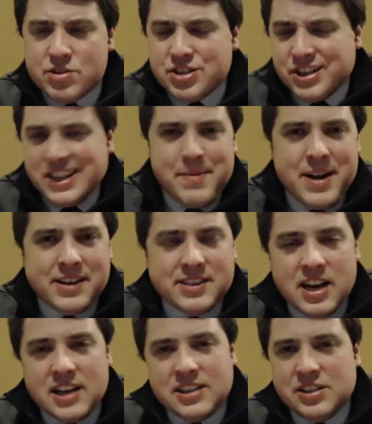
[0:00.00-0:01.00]
should they be able
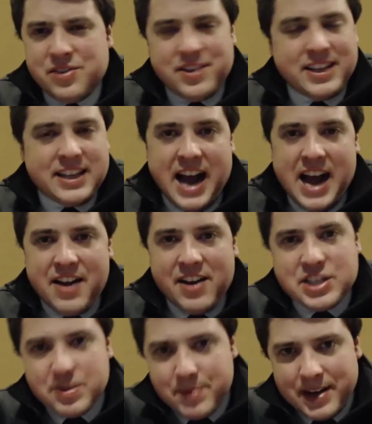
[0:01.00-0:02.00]
to, do you think the
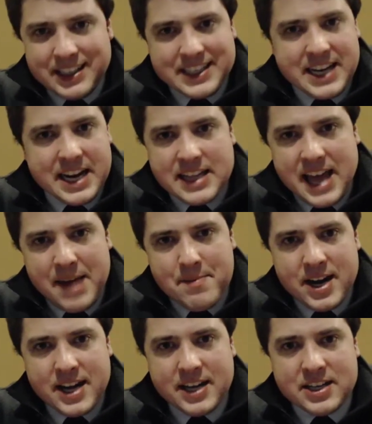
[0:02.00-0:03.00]
IRS should be able to take that
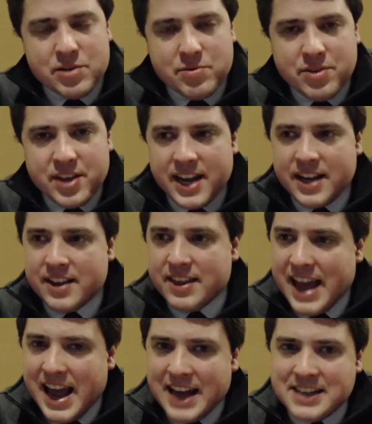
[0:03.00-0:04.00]
money? Do you think
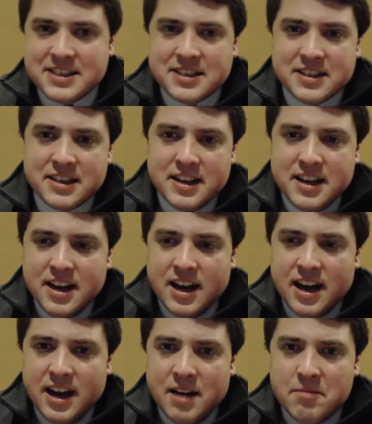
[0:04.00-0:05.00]
that,
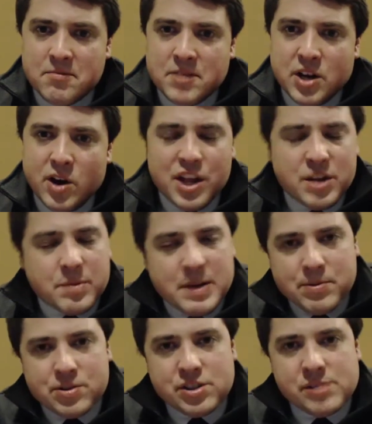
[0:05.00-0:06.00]
other
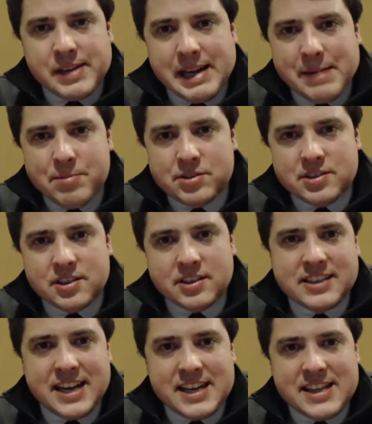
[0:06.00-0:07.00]
people should be able
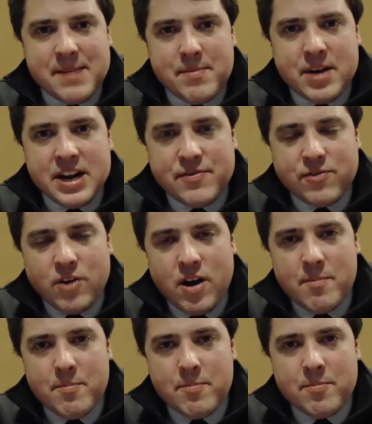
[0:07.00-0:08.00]
to take that money
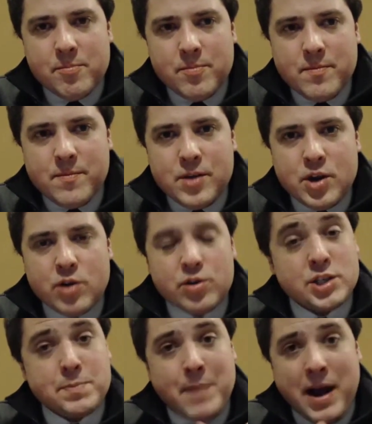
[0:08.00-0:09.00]
from,
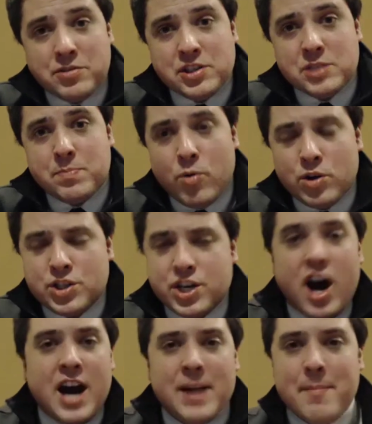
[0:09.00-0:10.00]
your spouse's
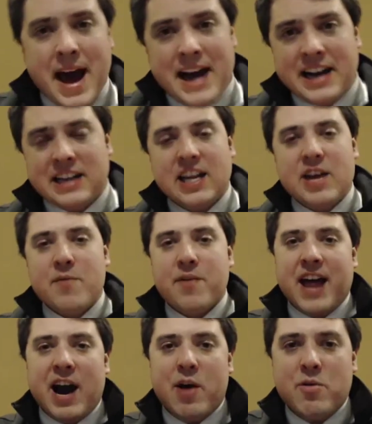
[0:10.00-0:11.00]
portion automatically
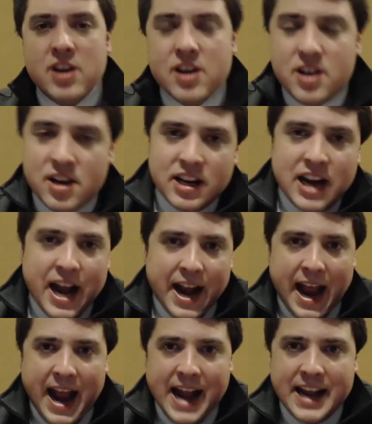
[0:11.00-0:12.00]
without kind
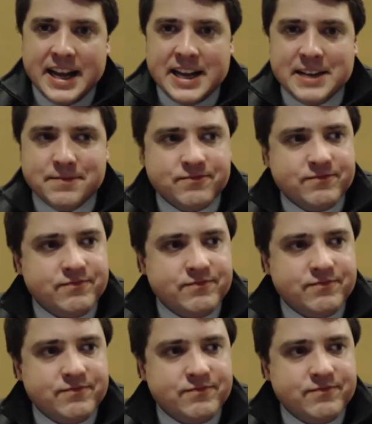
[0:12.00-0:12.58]
of any